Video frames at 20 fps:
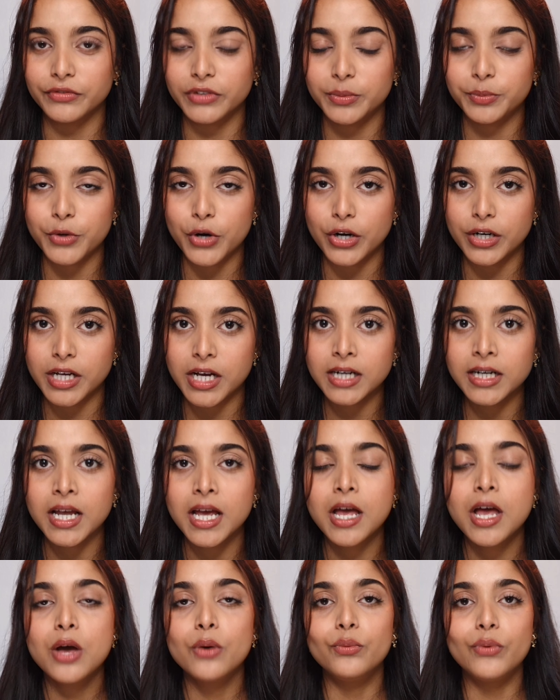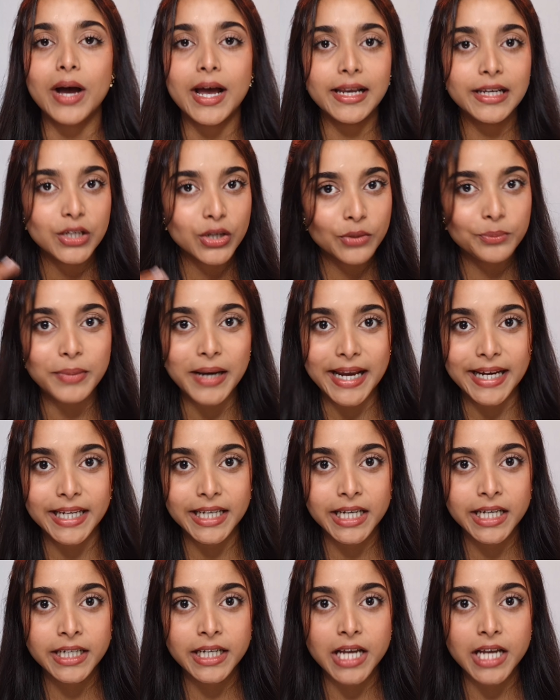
the product. While you're blending it